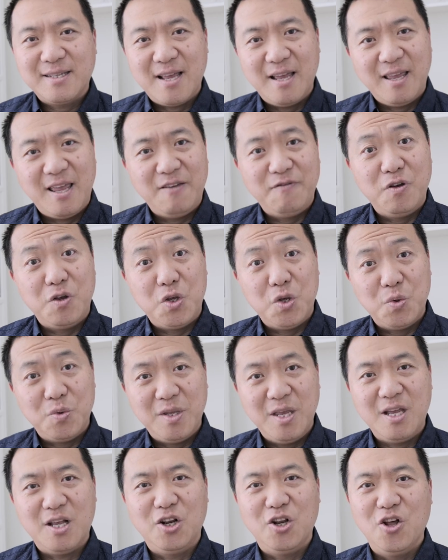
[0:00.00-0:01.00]
can give you a
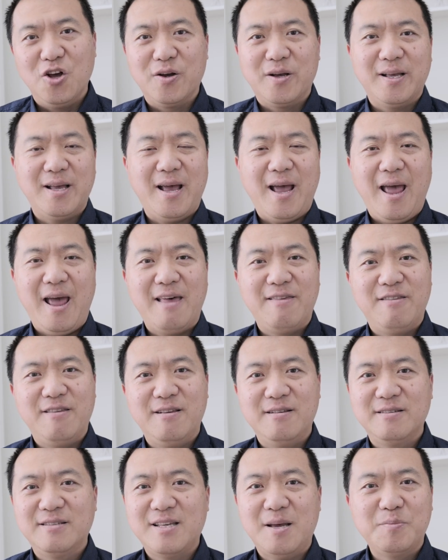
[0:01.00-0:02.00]
unique look, and
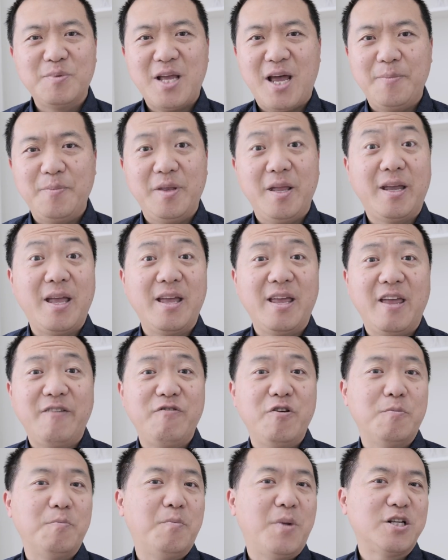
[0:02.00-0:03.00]
then sometimes they can give
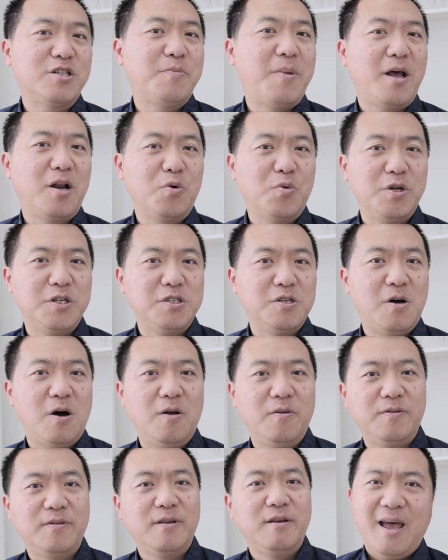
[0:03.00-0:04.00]
you a much better
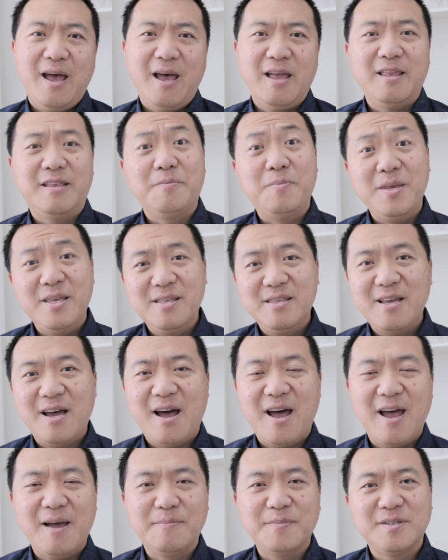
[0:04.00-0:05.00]
result. And in the
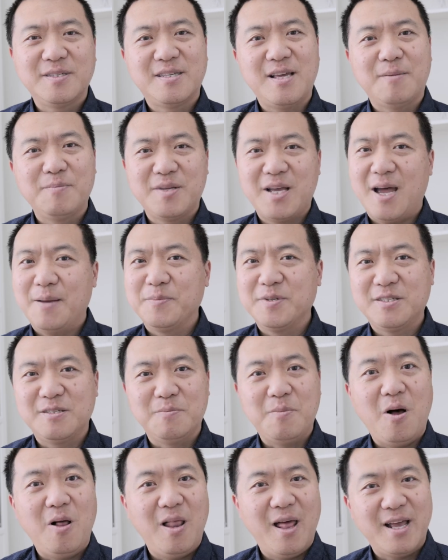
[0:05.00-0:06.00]
meantime, sometimes
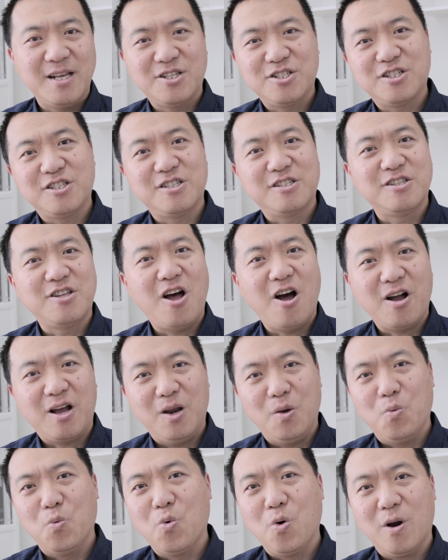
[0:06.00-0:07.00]
small lights just not
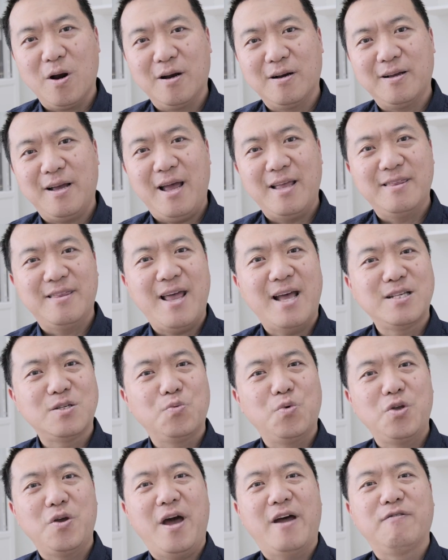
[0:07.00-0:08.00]
gonna work, and that's
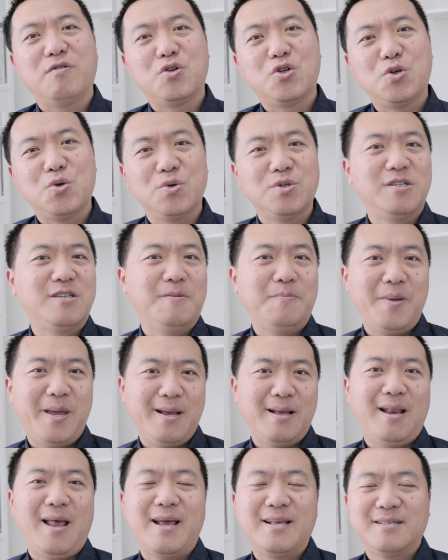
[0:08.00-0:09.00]
when you have to choose the
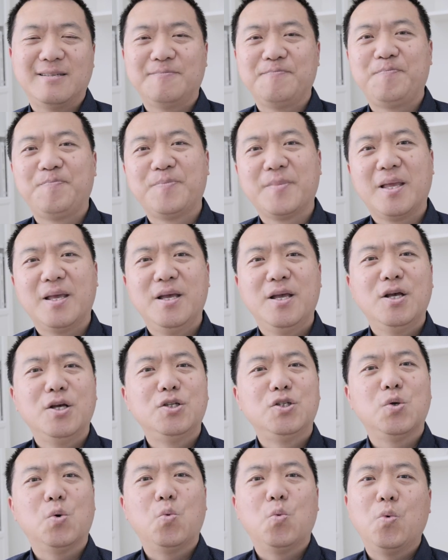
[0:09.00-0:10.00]
big lights.
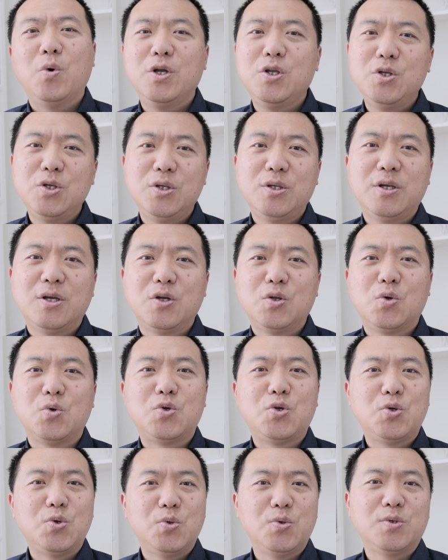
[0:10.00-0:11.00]
So when to
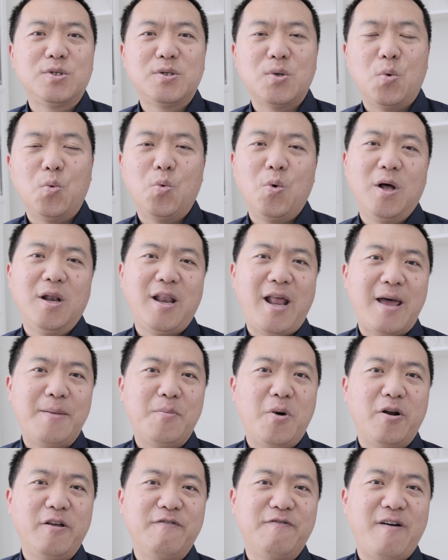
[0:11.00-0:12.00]
choose what light
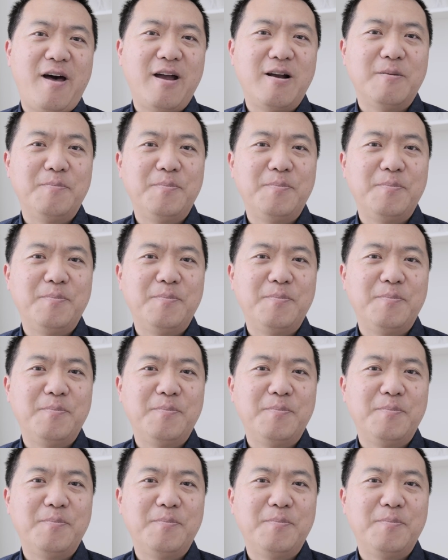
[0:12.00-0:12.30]
modifier